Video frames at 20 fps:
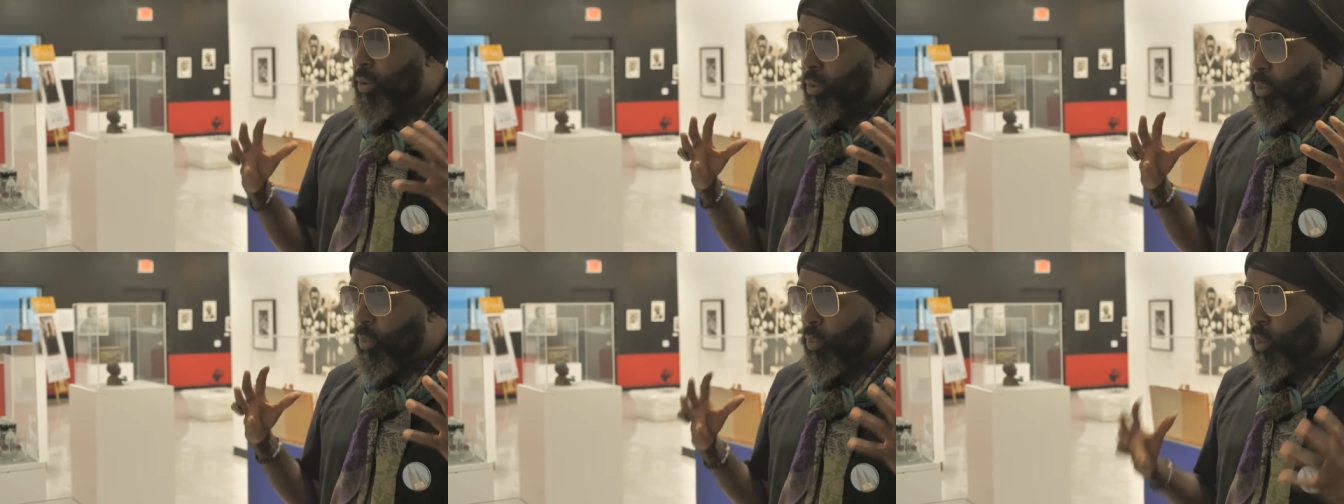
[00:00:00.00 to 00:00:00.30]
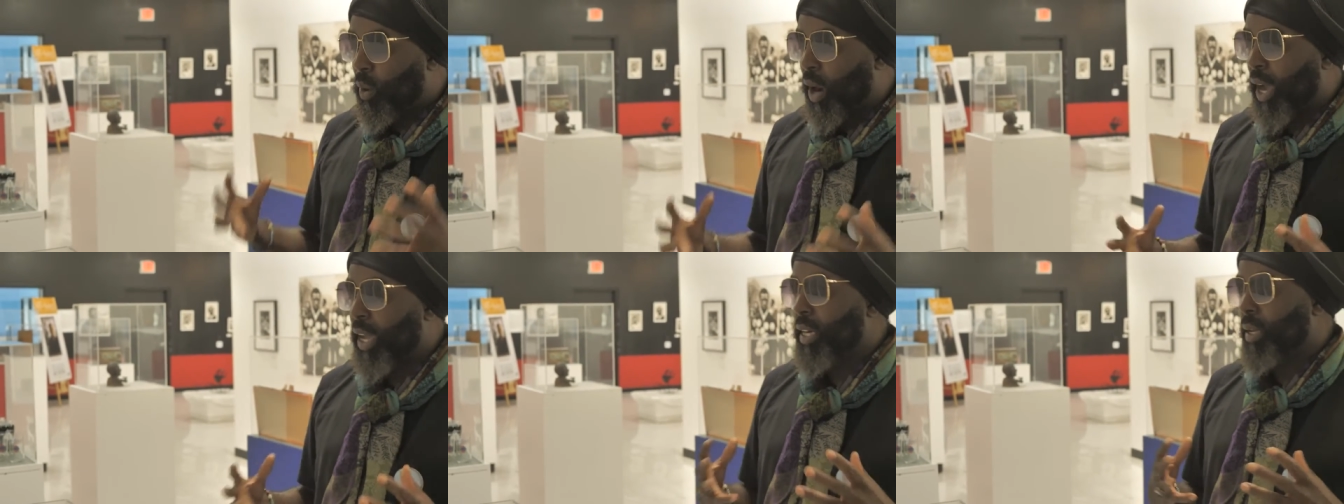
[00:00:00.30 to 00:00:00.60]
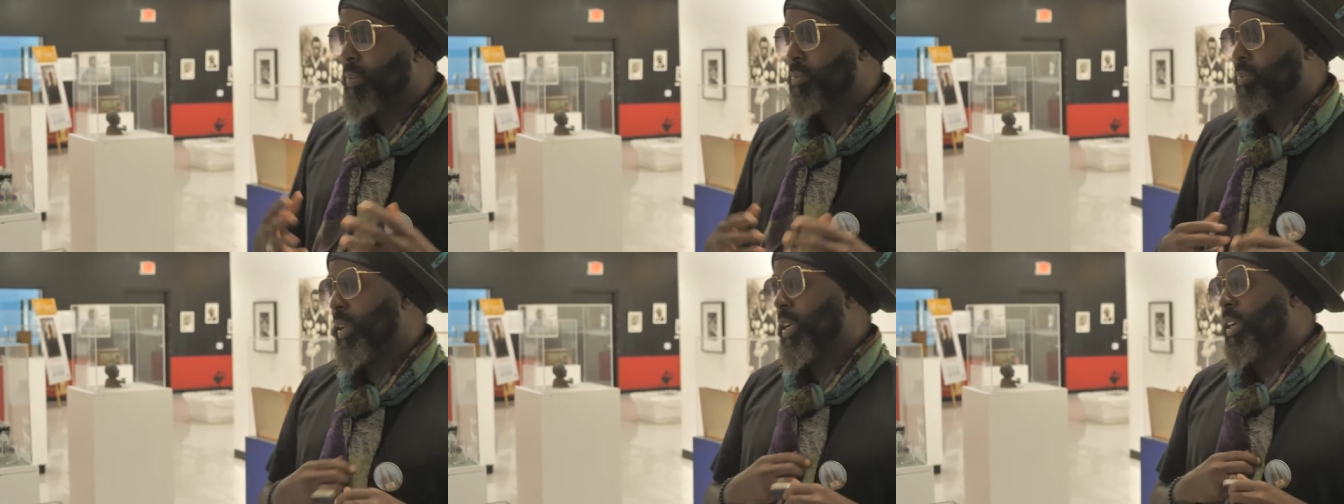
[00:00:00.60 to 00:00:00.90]
were right
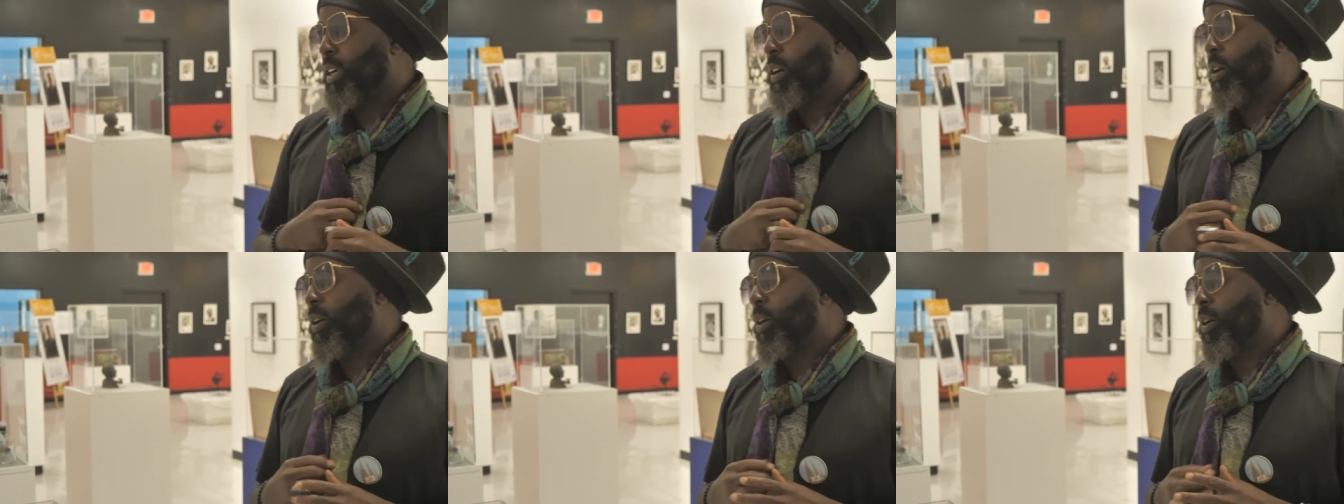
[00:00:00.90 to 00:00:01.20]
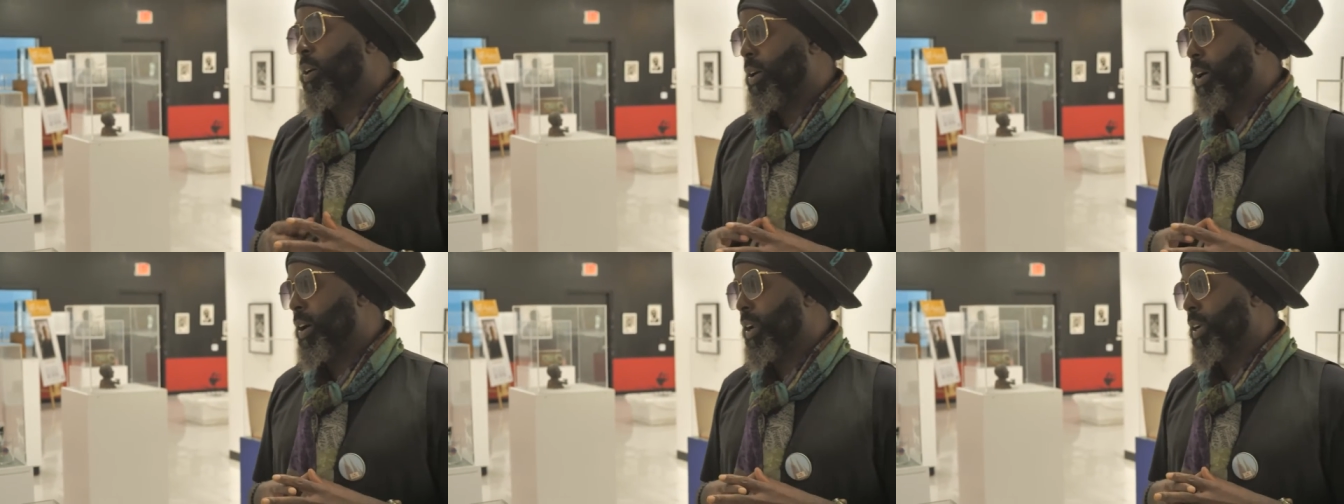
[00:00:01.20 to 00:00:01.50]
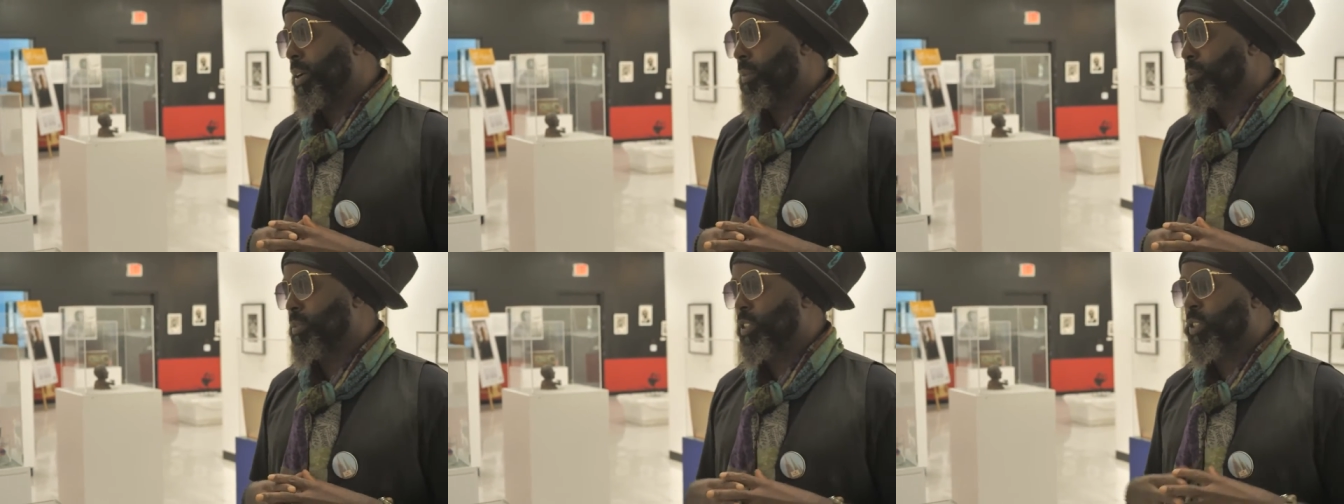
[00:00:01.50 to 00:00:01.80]
up there in
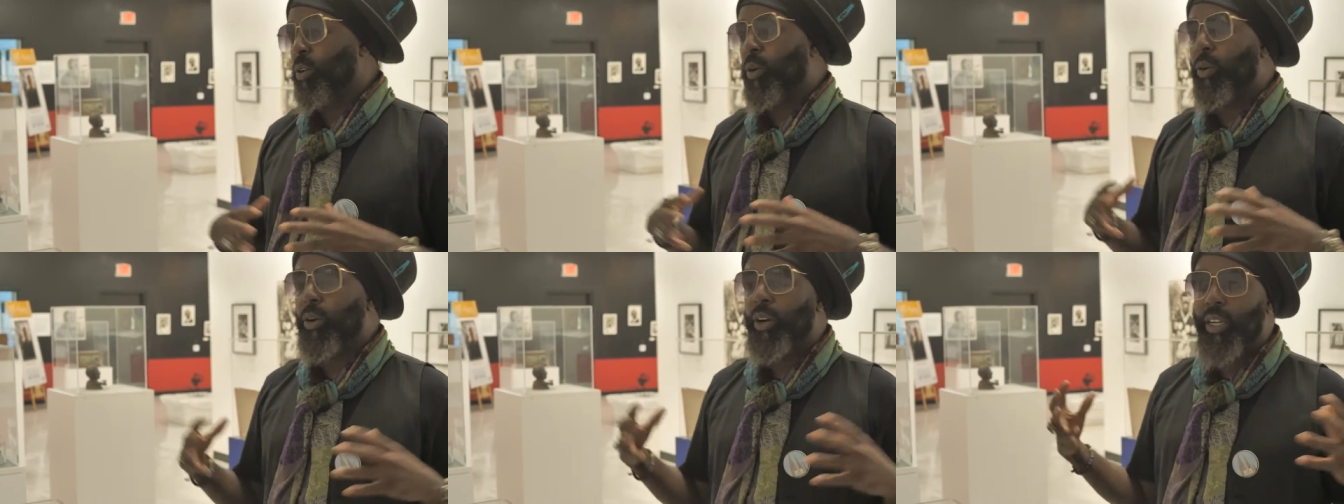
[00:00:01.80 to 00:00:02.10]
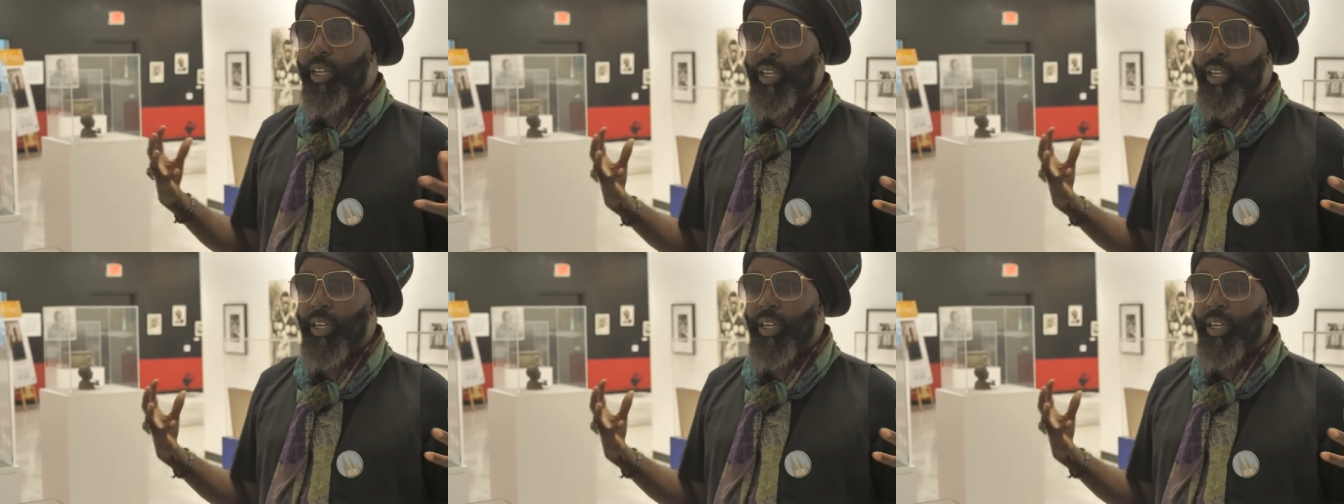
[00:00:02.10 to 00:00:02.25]
Harlem. Zora